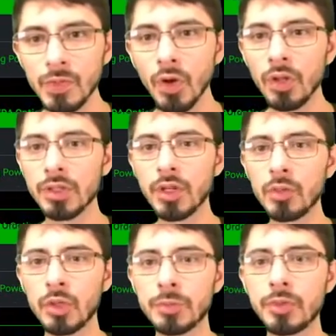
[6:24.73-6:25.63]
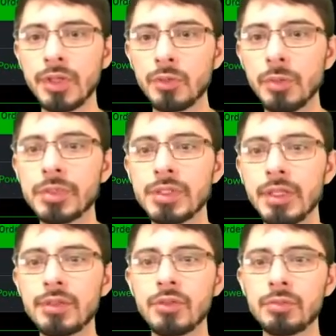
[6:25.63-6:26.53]
All in all, we're up
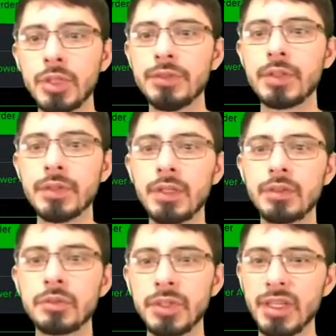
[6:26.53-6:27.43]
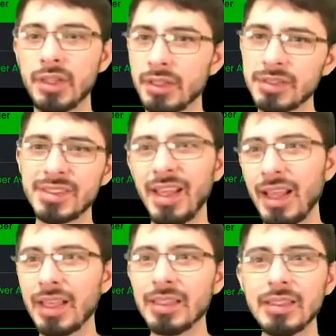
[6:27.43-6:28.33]
23%, total profit of $128.
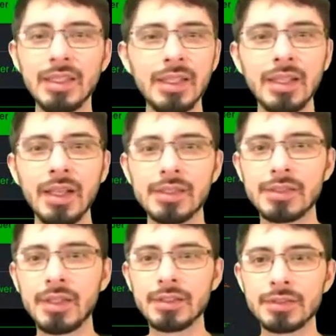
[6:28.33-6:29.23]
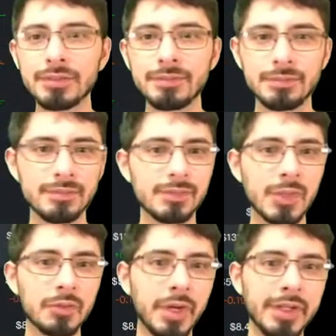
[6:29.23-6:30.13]
That's not
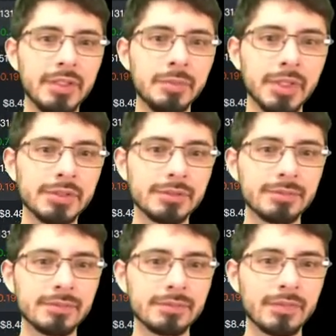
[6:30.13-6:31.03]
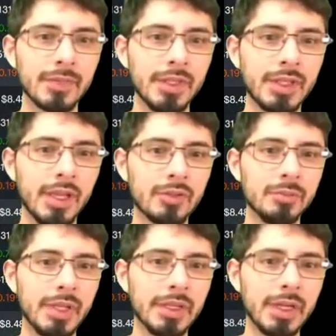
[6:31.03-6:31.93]
great, but you can't
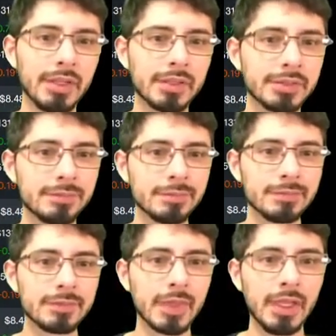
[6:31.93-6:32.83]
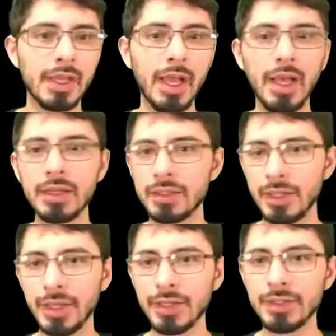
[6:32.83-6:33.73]
complain either.
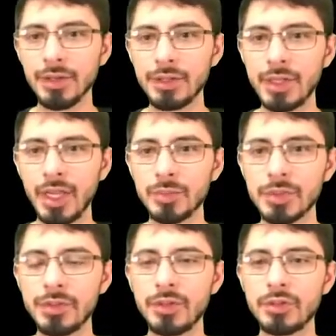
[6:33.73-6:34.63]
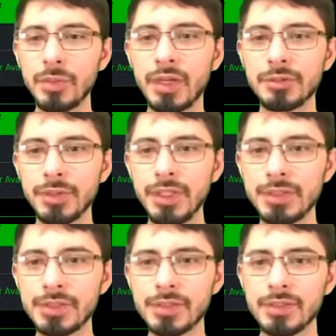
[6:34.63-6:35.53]
Anale, okay, moving on to my
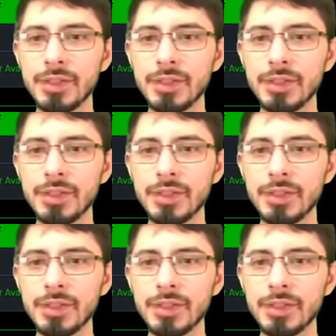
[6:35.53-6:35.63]
REITs.